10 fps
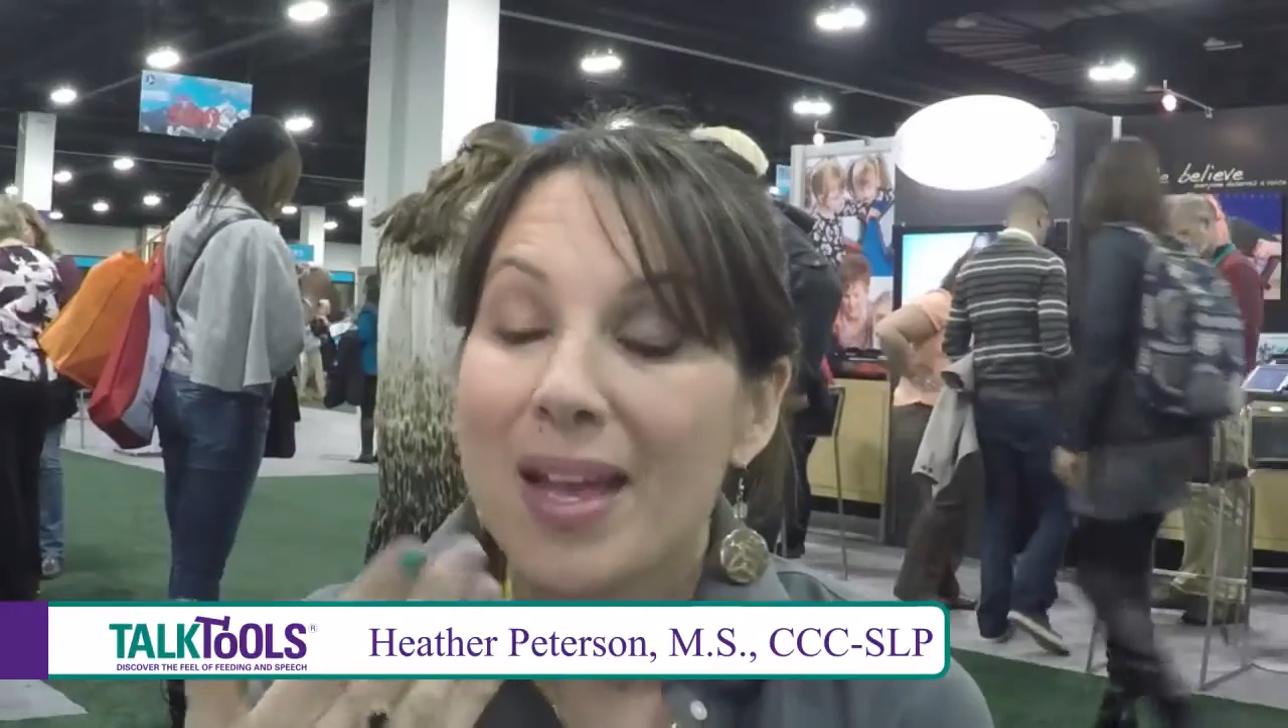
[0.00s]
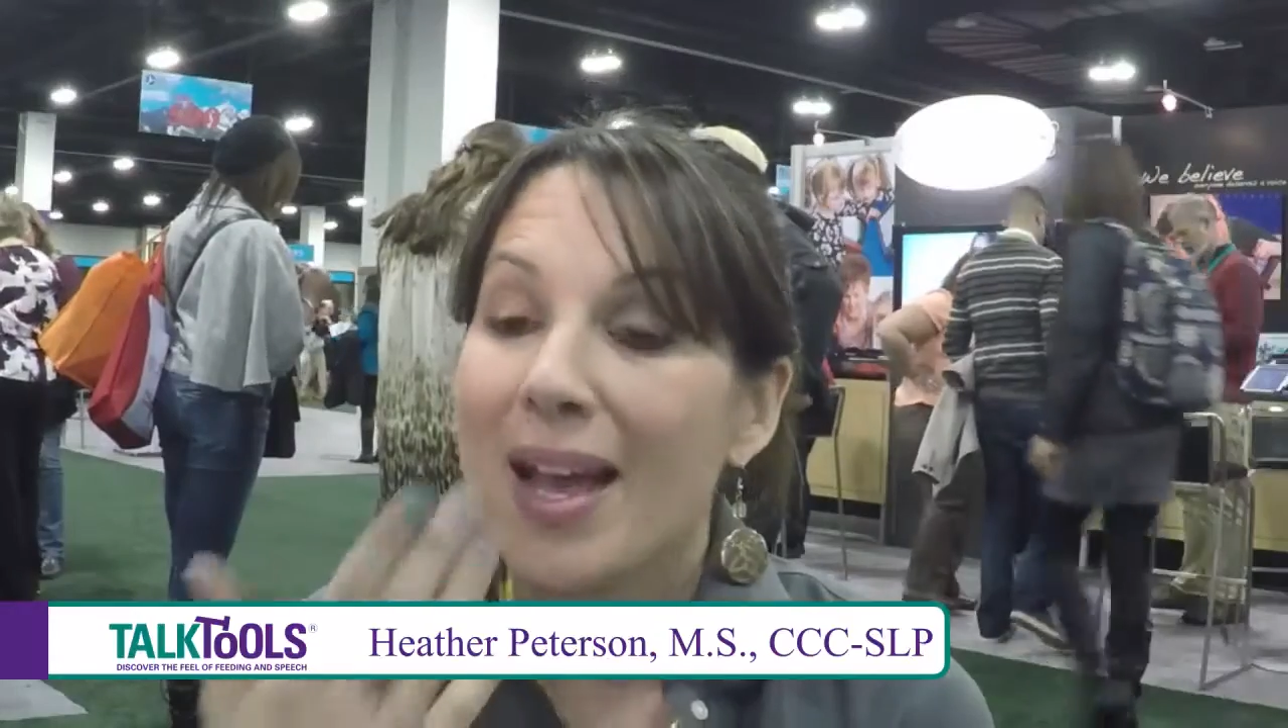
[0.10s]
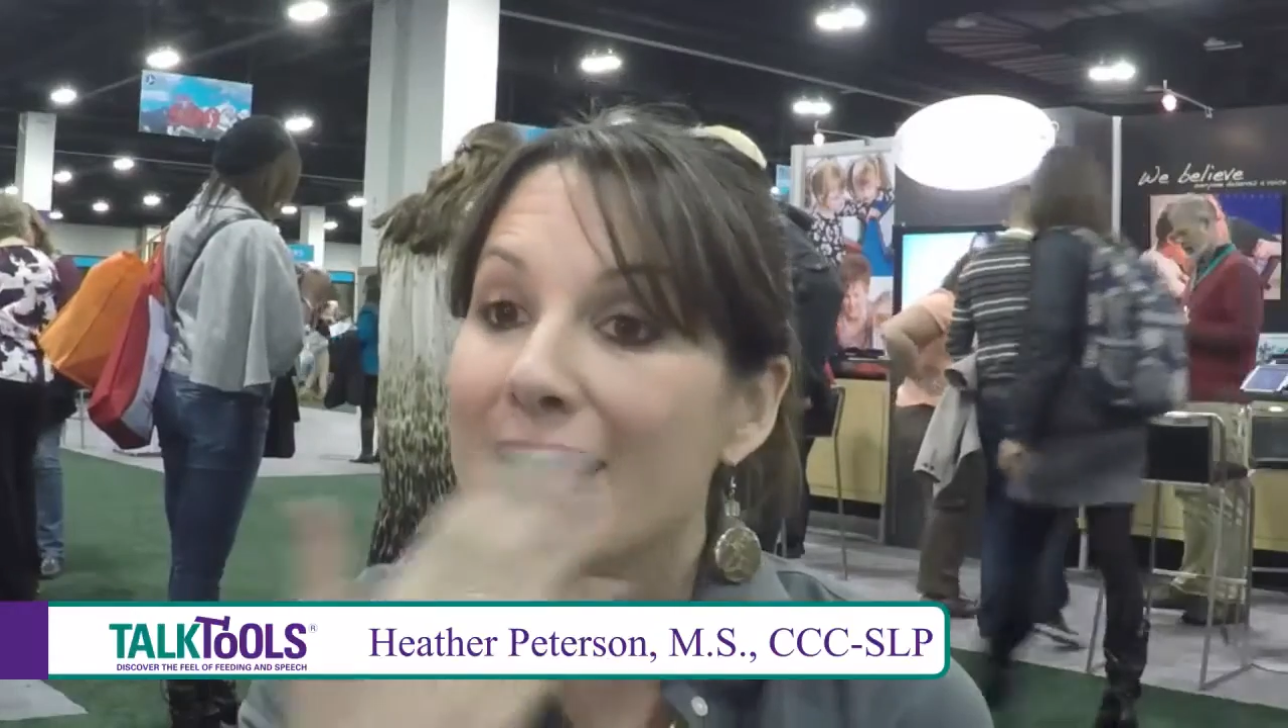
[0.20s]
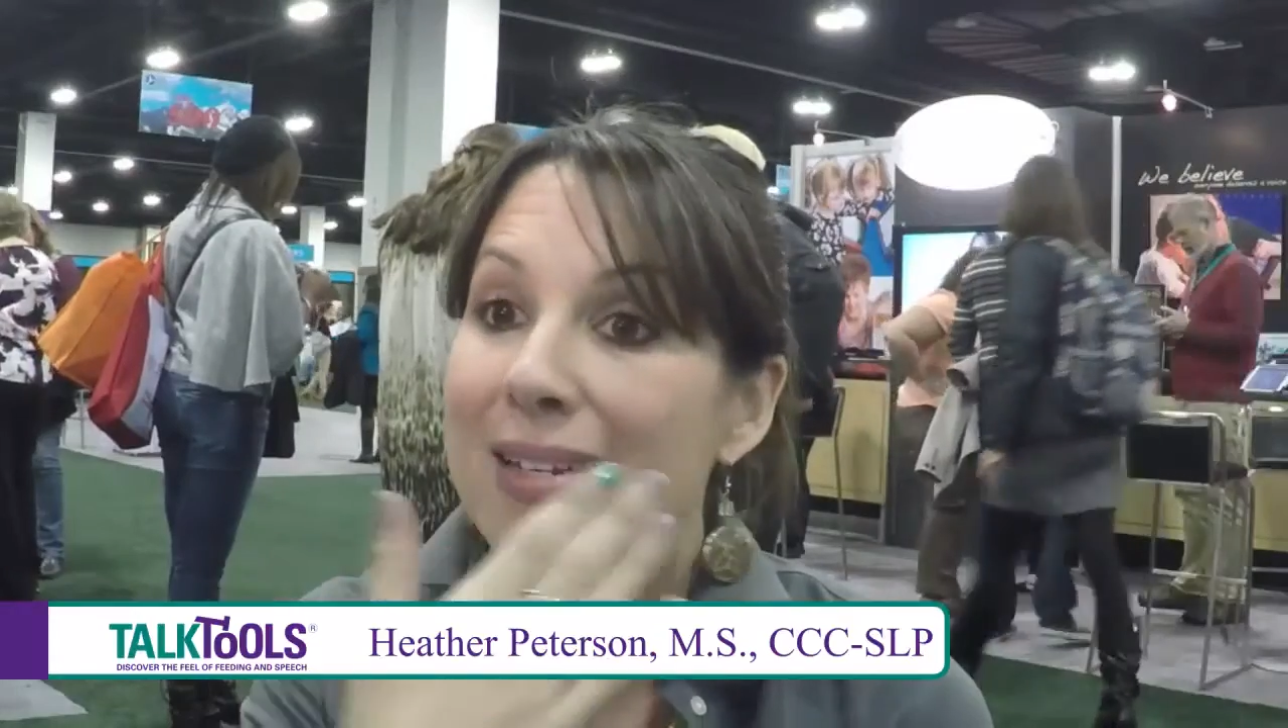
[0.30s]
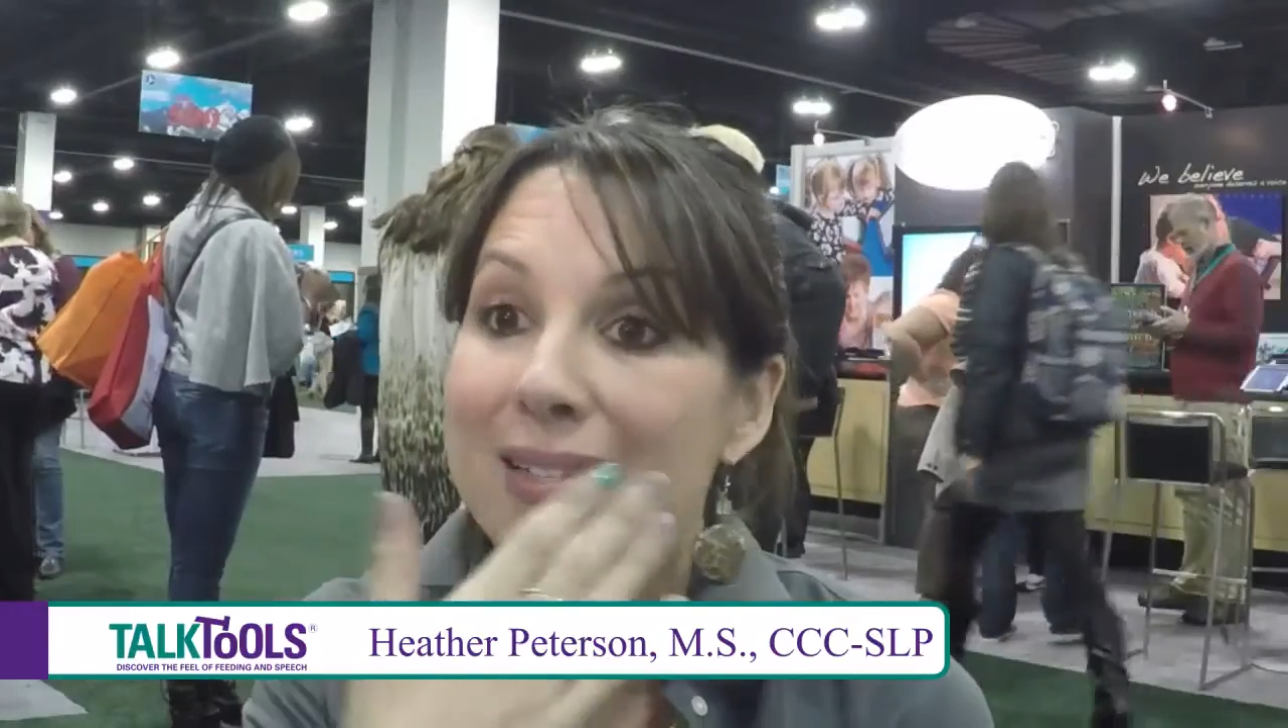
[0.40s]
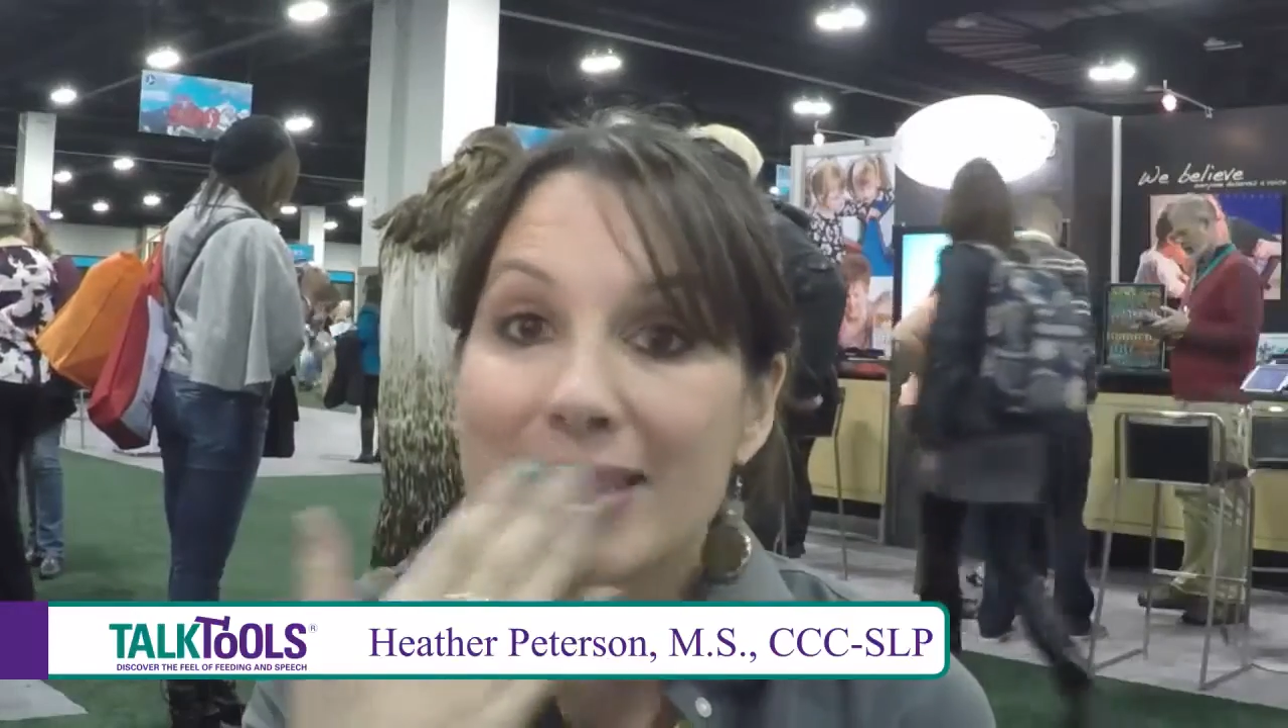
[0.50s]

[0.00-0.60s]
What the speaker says: and his